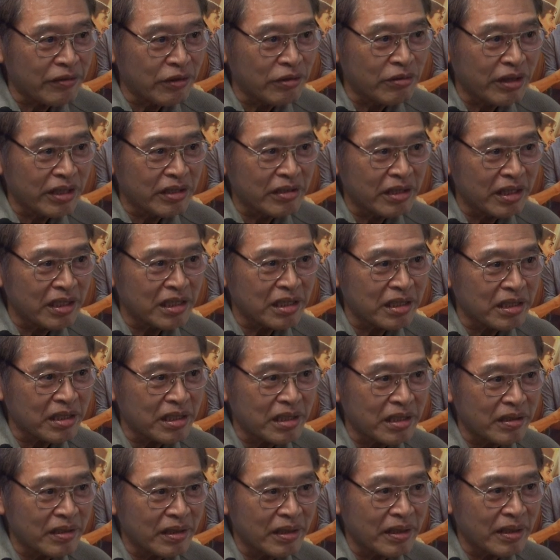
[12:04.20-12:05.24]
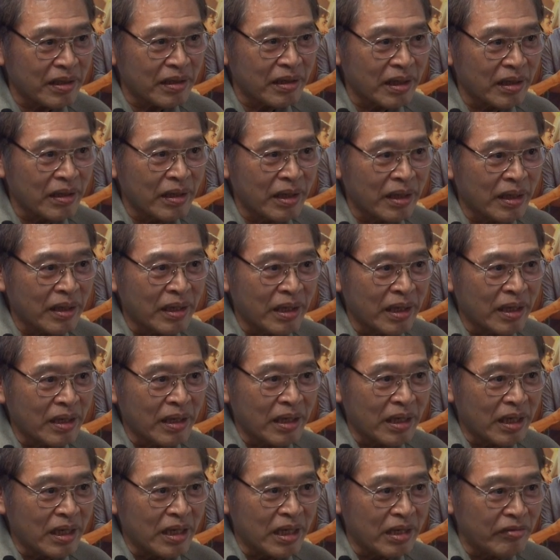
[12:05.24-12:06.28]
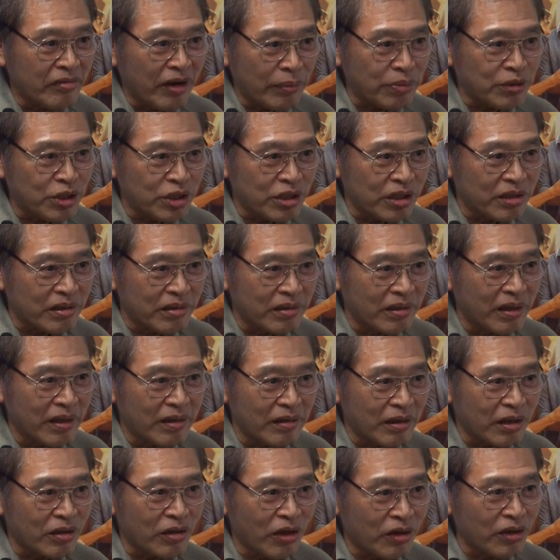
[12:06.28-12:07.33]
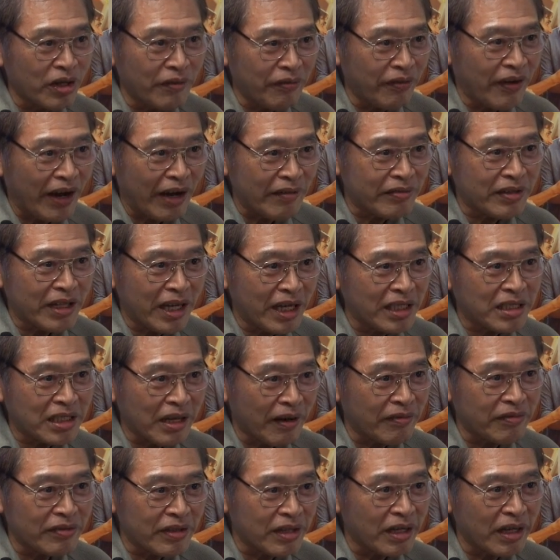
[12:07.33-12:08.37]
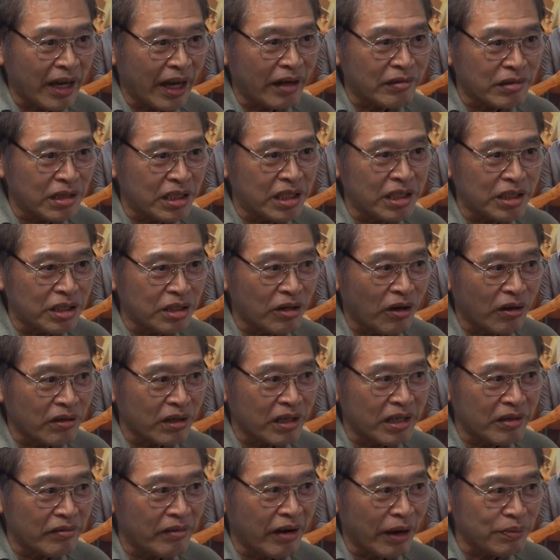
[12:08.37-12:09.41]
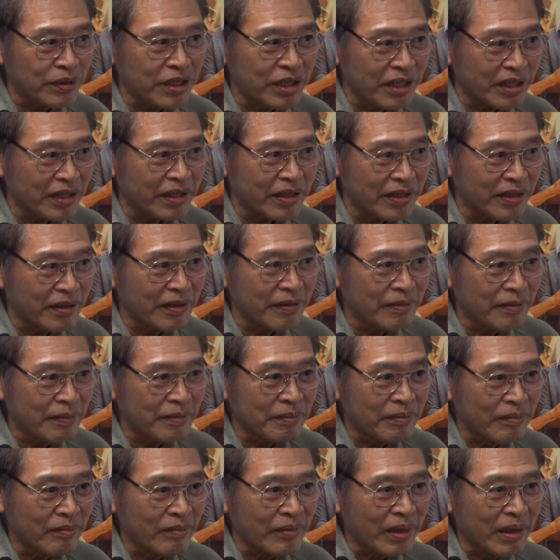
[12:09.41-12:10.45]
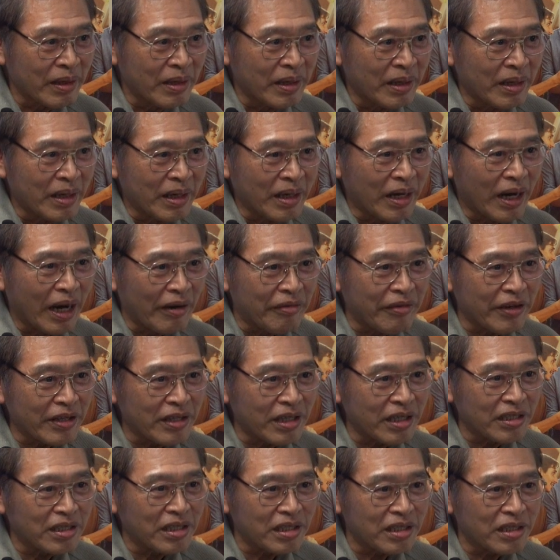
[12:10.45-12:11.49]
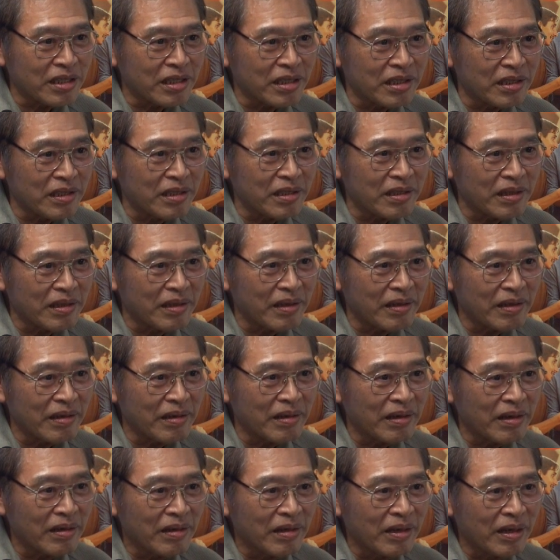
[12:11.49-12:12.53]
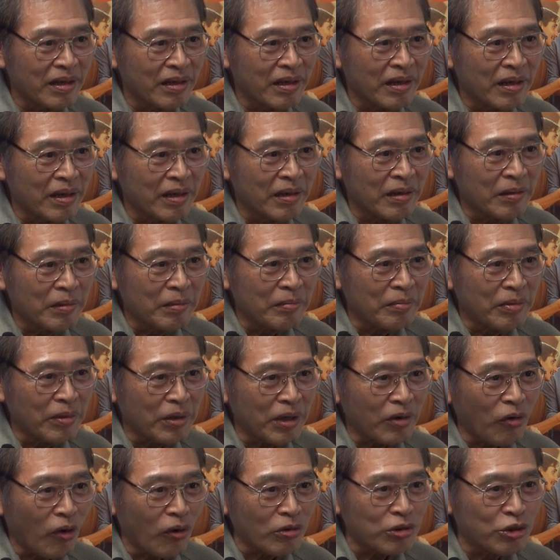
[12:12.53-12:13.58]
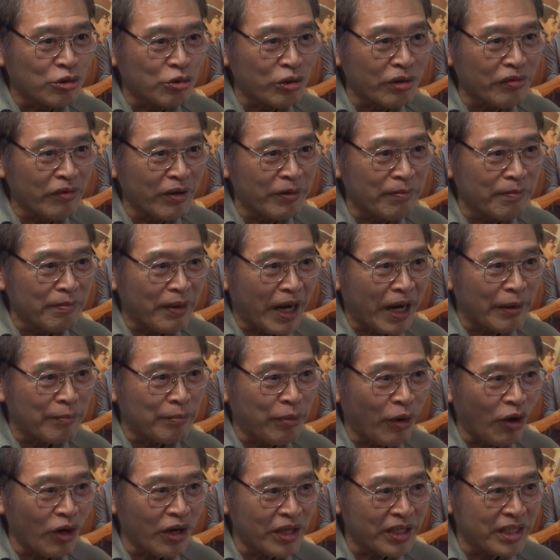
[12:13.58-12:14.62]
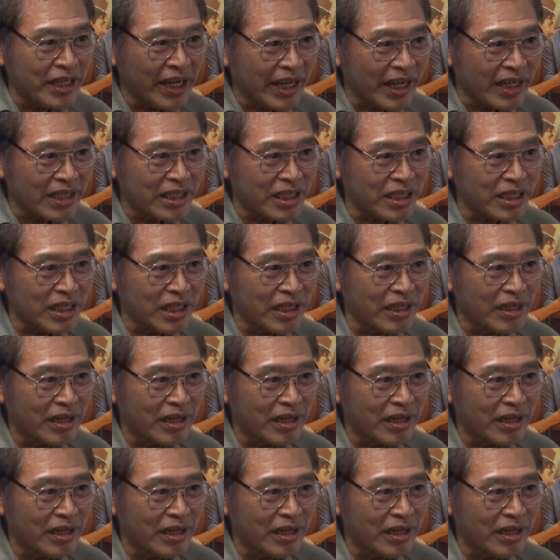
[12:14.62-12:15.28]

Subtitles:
during this eruption 35 days after El Chichong erupted. I think this is all driven by politics.